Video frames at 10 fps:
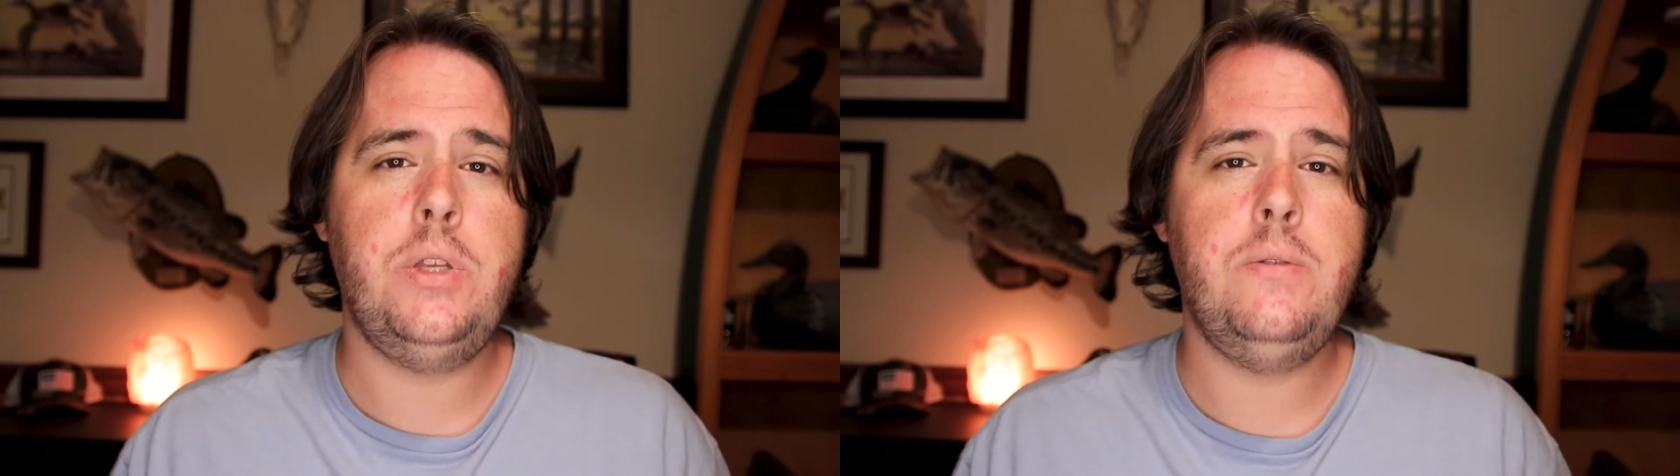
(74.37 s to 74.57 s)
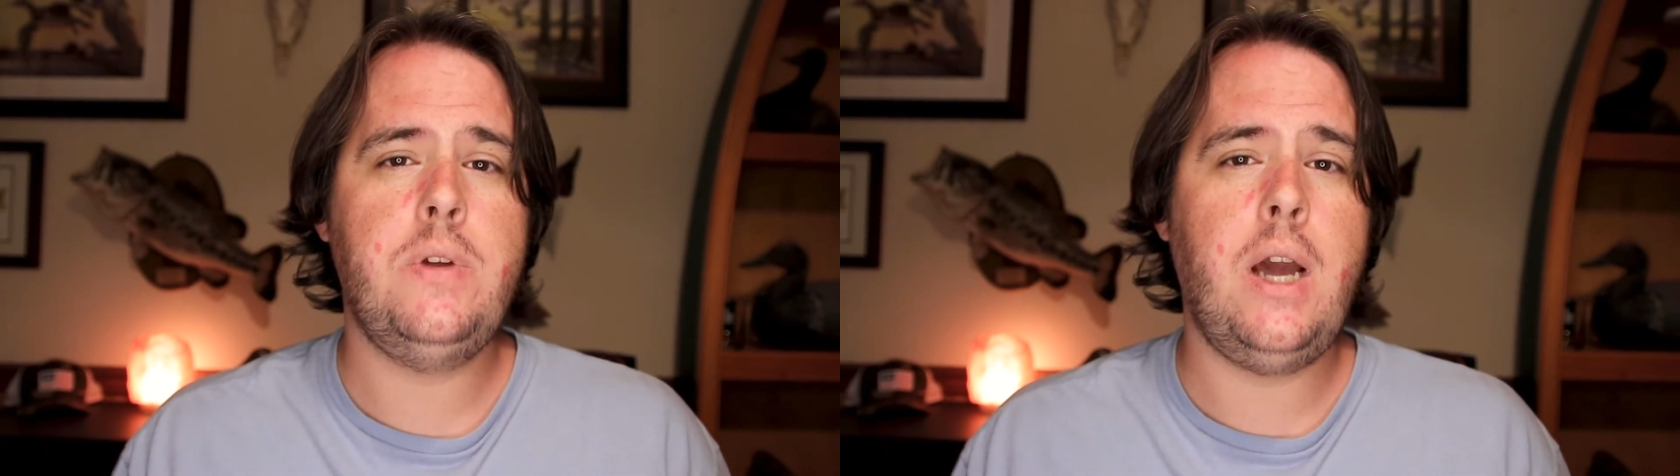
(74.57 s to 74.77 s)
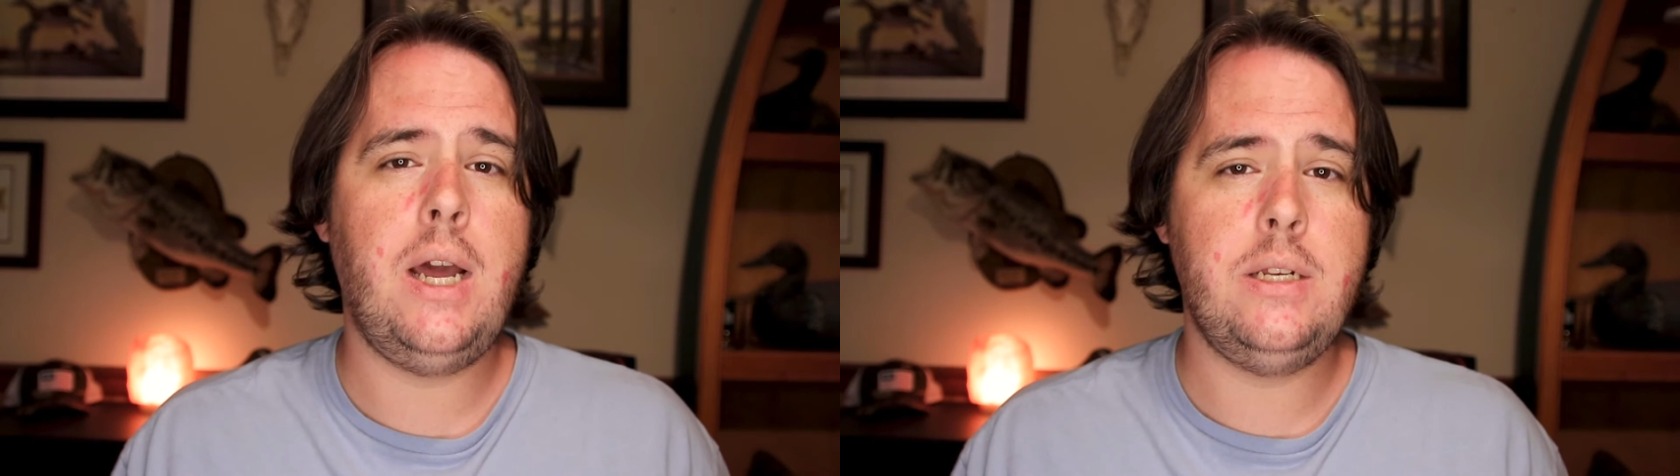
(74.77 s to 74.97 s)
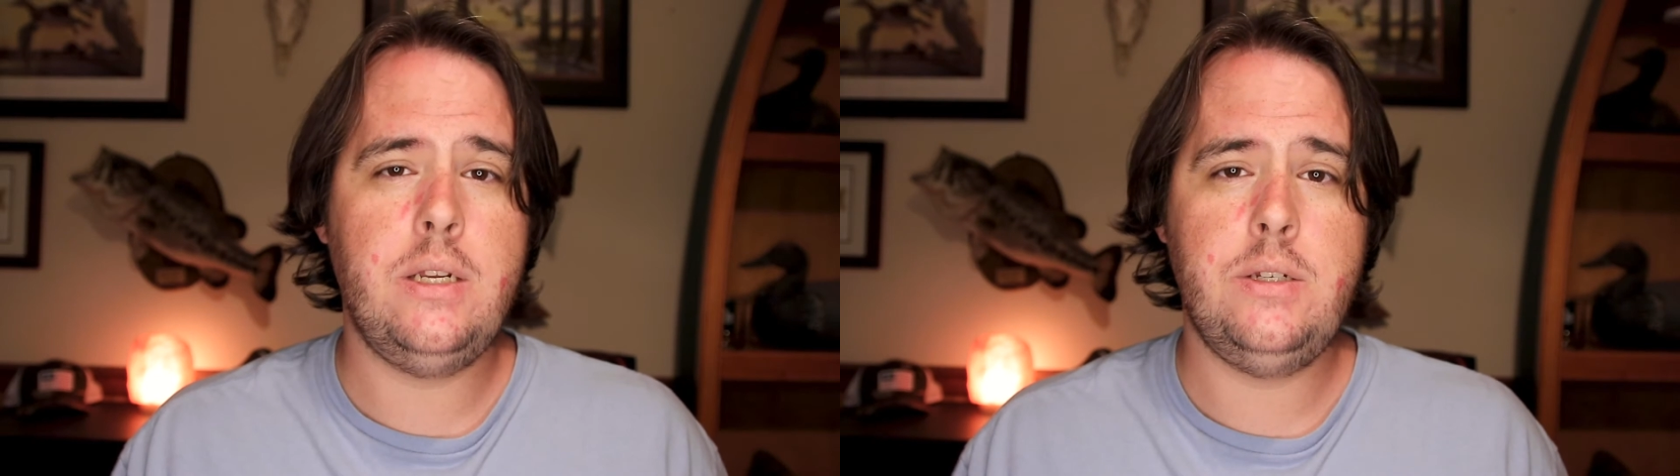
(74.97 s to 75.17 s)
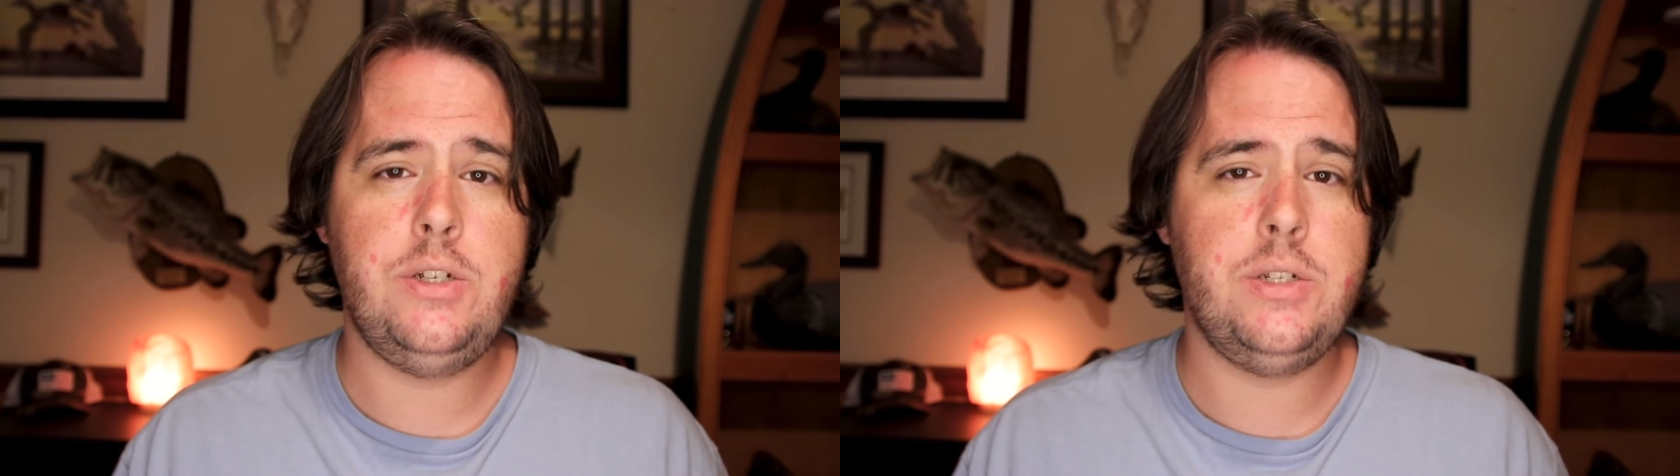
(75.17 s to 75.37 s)
You've
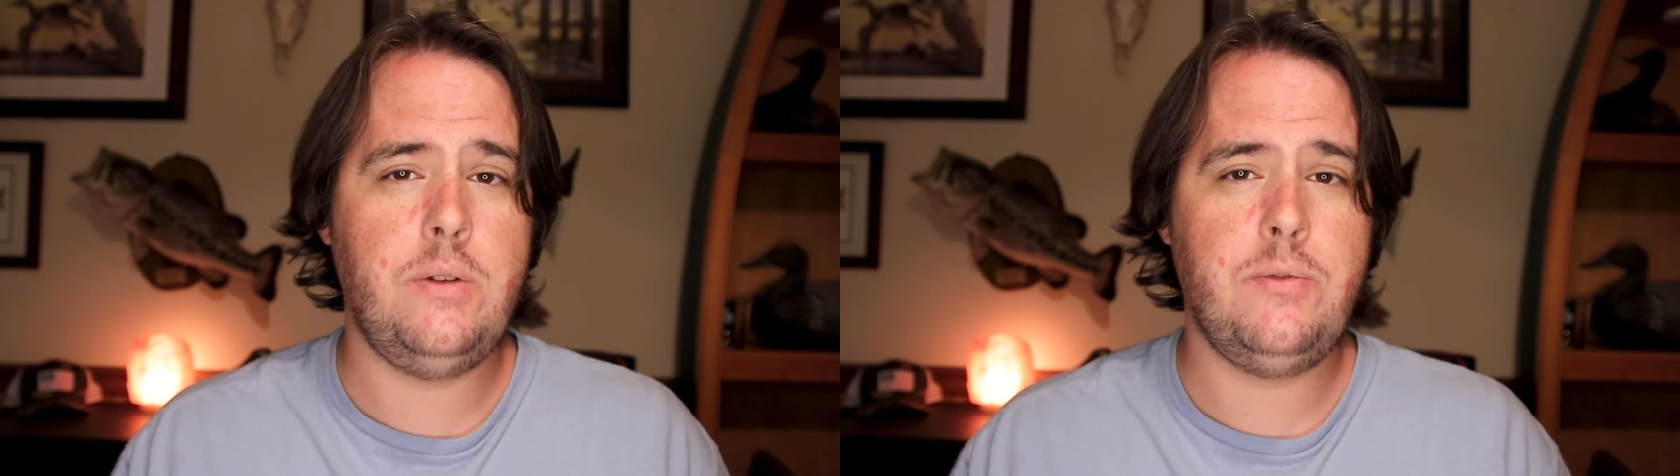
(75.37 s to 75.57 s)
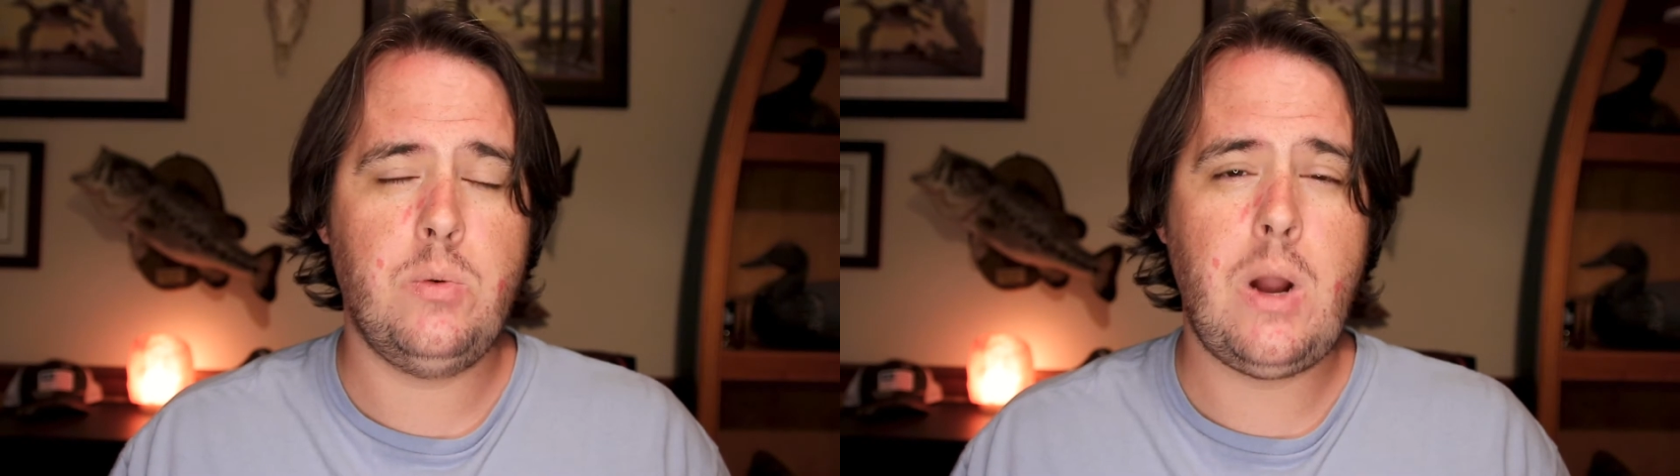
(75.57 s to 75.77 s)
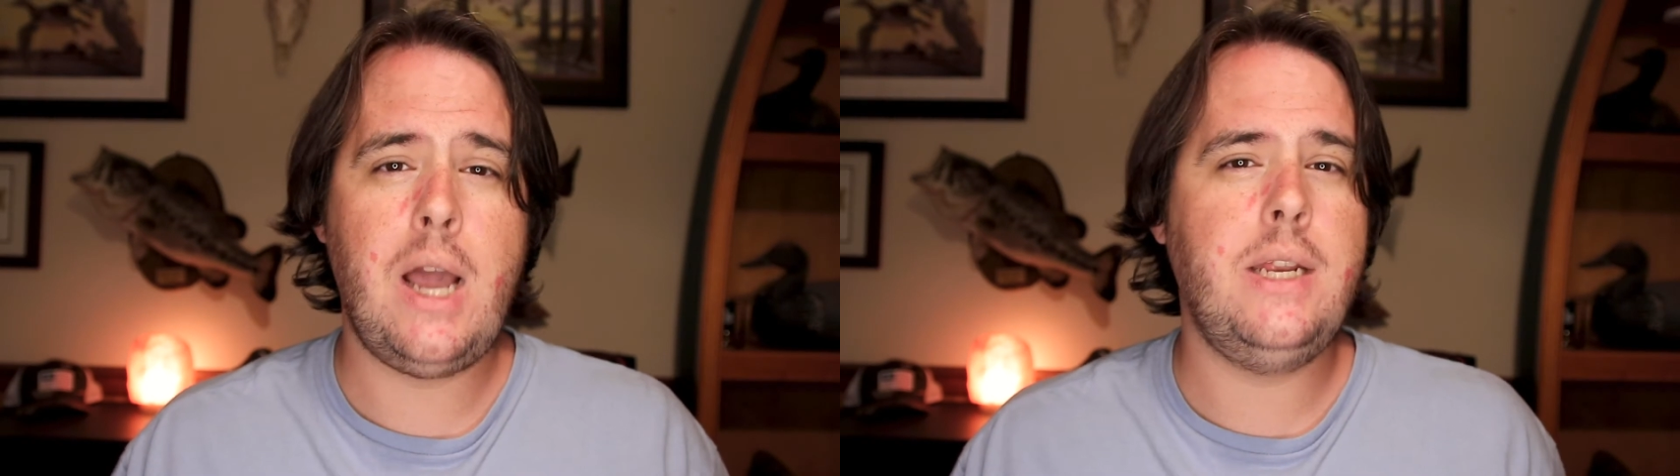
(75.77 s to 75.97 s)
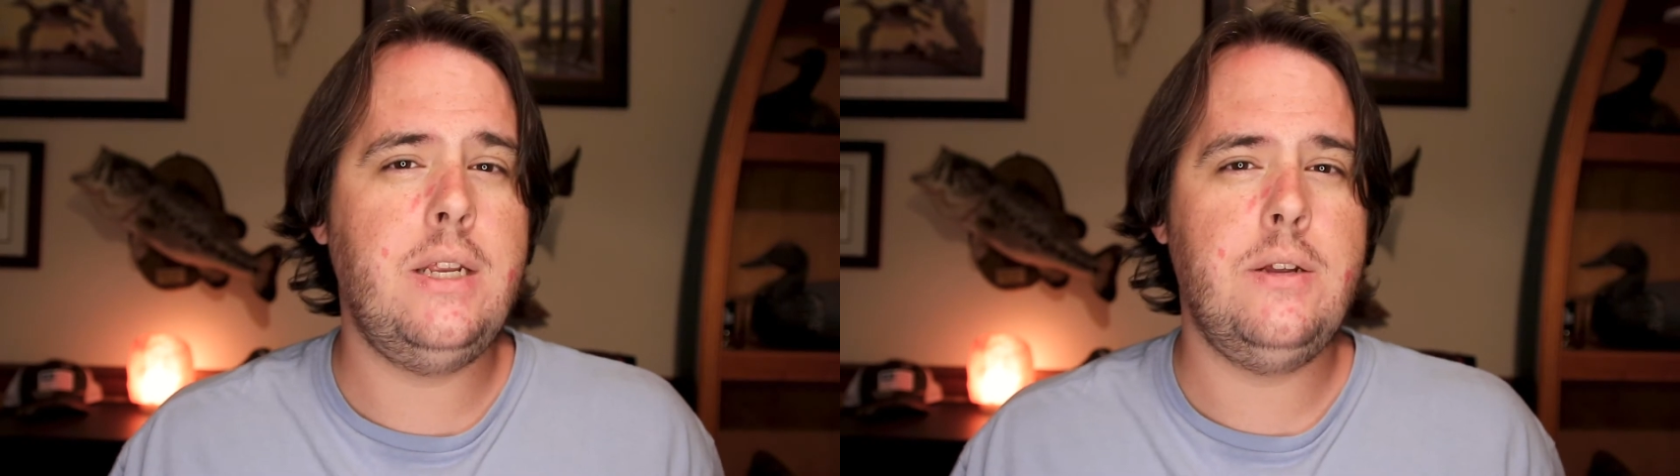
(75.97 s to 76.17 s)
got just a variety